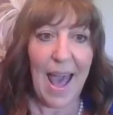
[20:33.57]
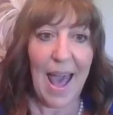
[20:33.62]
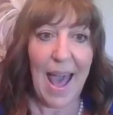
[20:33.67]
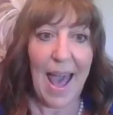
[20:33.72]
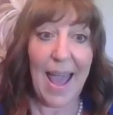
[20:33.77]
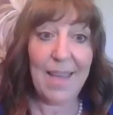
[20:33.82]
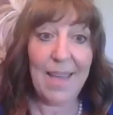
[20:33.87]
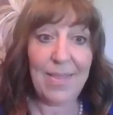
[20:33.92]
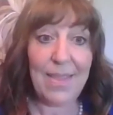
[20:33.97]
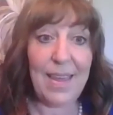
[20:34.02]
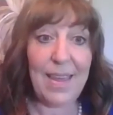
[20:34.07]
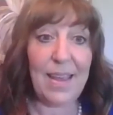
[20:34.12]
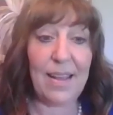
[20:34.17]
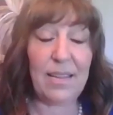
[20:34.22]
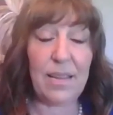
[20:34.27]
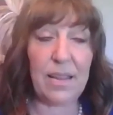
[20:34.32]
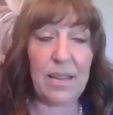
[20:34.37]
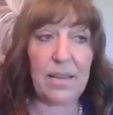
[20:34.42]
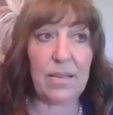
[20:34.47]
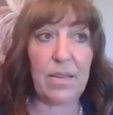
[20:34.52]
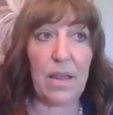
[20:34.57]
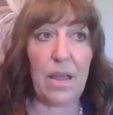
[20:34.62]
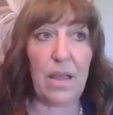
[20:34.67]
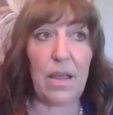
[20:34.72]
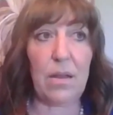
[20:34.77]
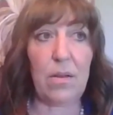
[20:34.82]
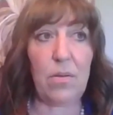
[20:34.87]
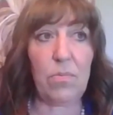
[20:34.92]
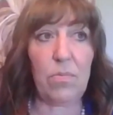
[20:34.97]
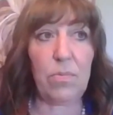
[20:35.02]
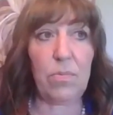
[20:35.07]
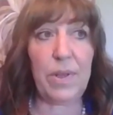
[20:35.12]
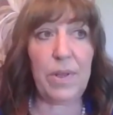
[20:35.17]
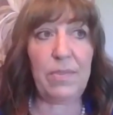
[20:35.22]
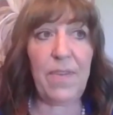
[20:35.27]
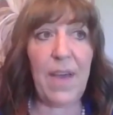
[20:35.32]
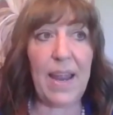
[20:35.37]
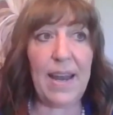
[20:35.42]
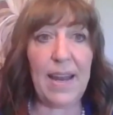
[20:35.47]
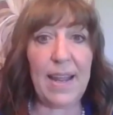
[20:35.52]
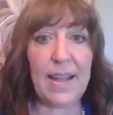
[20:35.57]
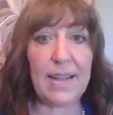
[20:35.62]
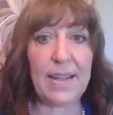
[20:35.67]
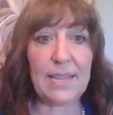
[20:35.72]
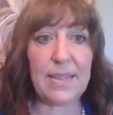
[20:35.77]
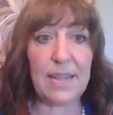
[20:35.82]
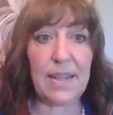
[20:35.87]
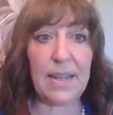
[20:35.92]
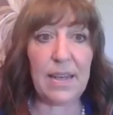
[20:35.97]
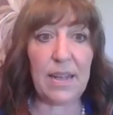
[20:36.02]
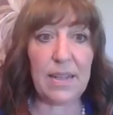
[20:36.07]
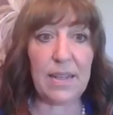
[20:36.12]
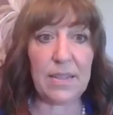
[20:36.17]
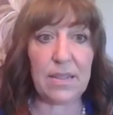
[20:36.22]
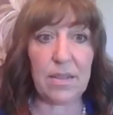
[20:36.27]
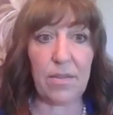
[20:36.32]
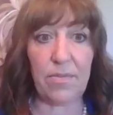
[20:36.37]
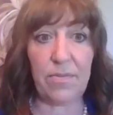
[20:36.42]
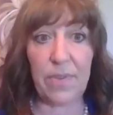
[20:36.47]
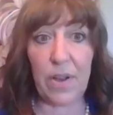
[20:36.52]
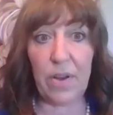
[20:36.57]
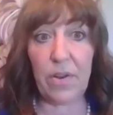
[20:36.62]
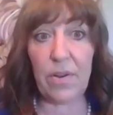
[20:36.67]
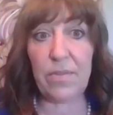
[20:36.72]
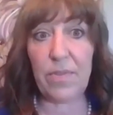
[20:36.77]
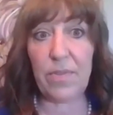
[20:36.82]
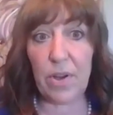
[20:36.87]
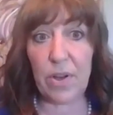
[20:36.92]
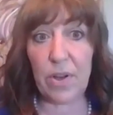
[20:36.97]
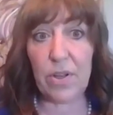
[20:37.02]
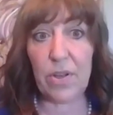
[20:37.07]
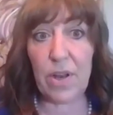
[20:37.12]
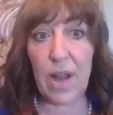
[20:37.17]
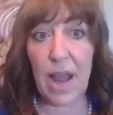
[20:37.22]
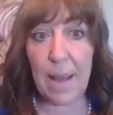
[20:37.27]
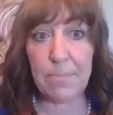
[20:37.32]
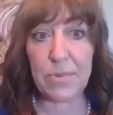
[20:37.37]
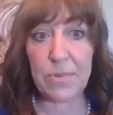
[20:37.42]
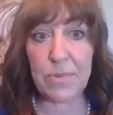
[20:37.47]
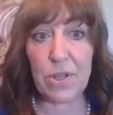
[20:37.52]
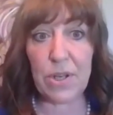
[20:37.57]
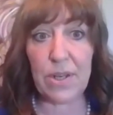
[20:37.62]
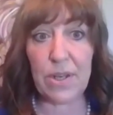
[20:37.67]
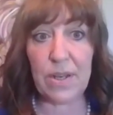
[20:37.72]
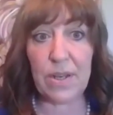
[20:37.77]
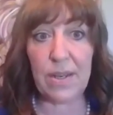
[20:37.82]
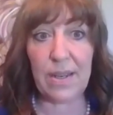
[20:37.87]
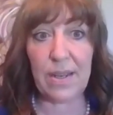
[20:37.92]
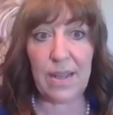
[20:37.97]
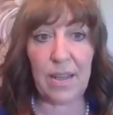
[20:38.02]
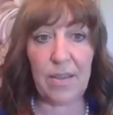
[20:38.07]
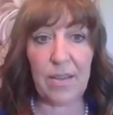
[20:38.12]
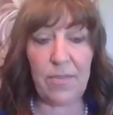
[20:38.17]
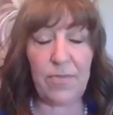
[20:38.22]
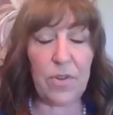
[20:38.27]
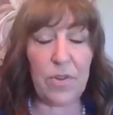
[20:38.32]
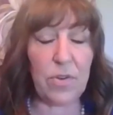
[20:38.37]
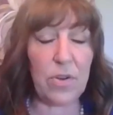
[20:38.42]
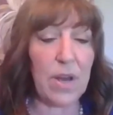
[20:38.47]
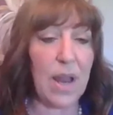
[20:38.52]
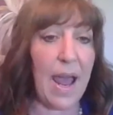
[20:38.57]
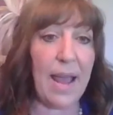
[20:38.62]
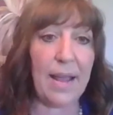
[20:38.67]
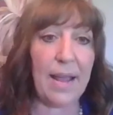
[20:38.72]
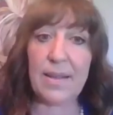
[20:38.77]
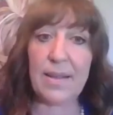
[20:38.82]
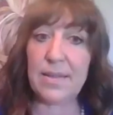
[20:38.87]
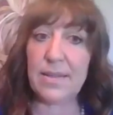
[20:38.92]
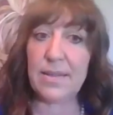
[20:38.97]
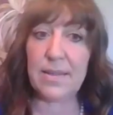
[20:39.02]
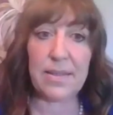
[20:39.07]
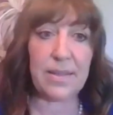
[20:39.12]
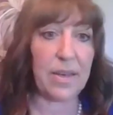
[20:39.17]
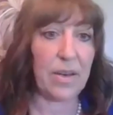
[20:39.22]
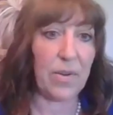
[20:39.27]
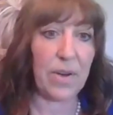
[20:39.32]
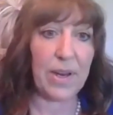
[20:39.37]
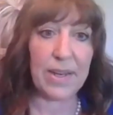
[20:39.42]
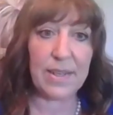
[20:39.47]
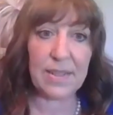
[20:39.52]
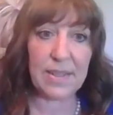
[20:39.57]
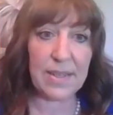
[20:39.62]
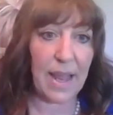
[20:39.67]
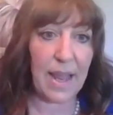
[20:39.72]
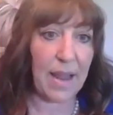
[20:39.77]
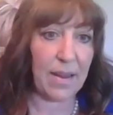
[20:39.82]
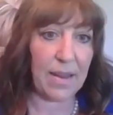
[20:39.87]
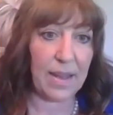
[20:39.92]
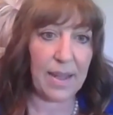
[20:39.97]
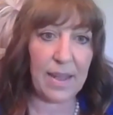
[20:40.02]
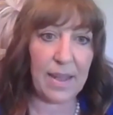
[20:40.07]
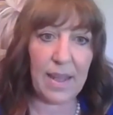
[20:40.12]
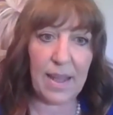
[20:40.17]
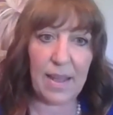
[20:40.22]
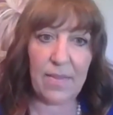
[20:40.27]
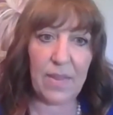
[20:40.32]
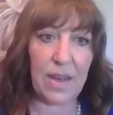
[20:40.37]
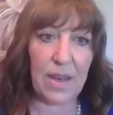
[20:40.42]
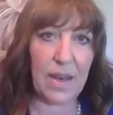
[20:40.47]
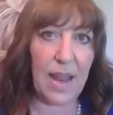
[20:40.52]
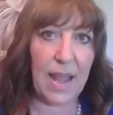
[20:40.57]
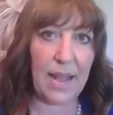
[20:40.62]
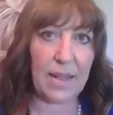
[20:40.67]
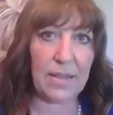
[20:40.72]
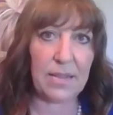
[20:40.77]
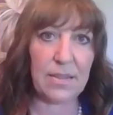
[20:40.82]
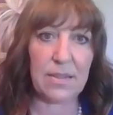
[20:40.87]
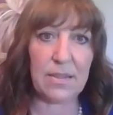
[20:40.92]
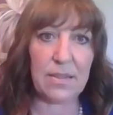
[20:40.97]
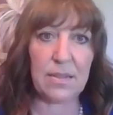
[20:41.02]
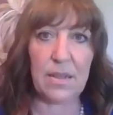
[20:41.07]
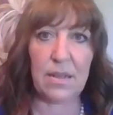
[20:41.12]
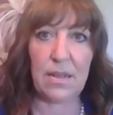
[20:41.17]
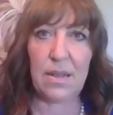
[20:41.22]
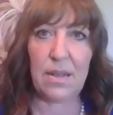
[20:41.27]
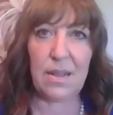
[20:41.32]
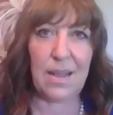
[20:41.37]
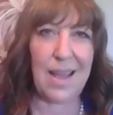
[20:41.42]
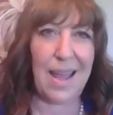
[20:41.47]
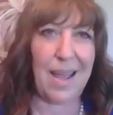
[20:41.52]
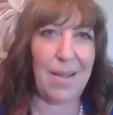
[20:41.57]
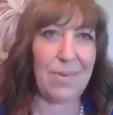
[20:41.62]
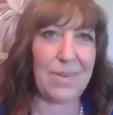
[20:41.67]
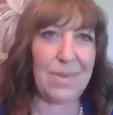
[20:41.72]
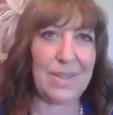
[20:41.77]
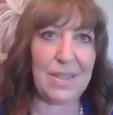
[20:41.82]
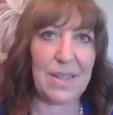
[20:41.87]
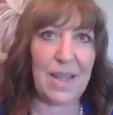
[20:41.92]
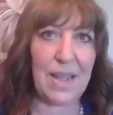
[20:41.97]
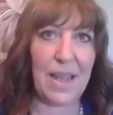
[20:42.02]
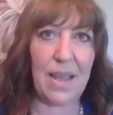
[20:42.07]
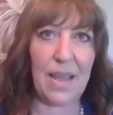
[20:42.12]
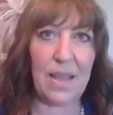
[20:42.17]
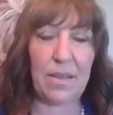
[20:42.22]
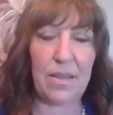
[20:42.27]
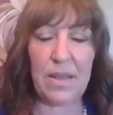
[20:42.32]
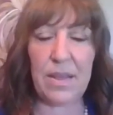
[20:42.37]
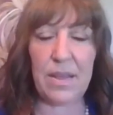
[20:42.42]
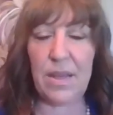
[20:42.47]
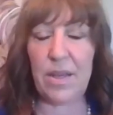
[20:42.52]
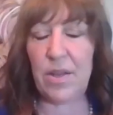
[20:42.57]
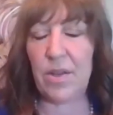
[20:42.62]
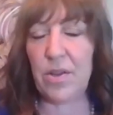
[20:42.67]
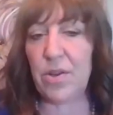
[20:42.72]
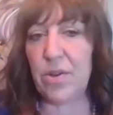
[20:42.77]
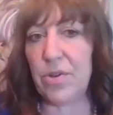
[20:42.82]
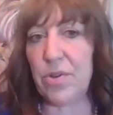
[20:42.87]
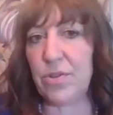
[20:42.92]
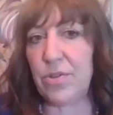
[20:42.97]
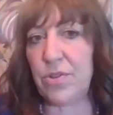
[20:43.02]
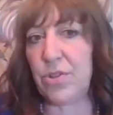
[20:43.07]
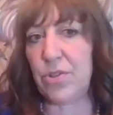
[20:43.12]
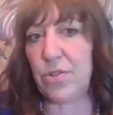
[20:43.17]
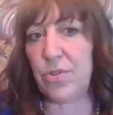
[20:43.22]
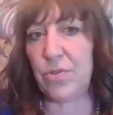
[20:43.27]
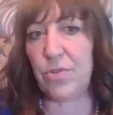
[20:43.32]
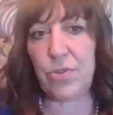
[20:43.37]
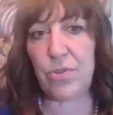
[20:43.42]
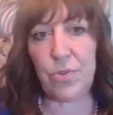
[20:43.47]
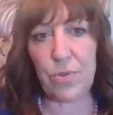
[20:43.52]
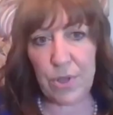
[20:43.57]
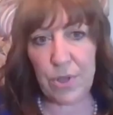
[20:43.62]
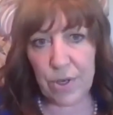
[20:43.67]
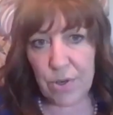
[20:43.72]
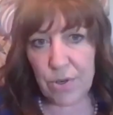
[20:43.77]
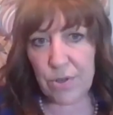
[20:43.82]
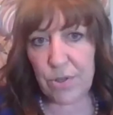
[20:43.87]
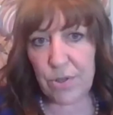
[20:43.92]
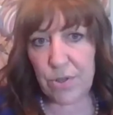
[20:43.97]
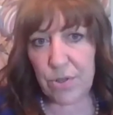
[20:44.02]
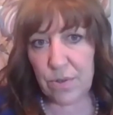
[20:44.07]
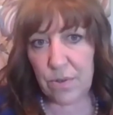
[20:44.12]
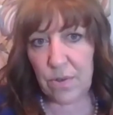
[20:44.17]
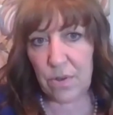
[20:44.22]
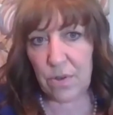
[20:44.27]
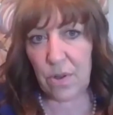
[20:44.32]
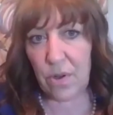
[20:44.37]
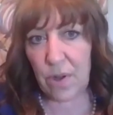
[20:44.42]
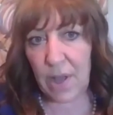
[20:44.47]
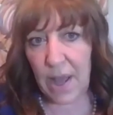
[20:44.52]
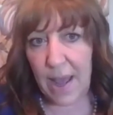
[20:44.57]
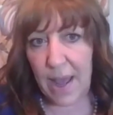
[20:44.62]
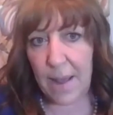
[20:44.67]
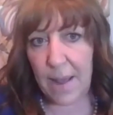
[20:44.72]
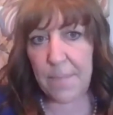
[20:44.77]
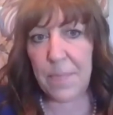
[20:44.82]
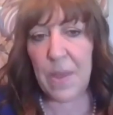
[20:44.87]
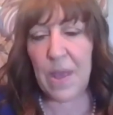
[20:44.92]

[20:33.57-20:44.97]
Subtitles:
I think that the refinancing is a very, very good option if you're not considering selling in the next, I would say, year to 2 years. Okay.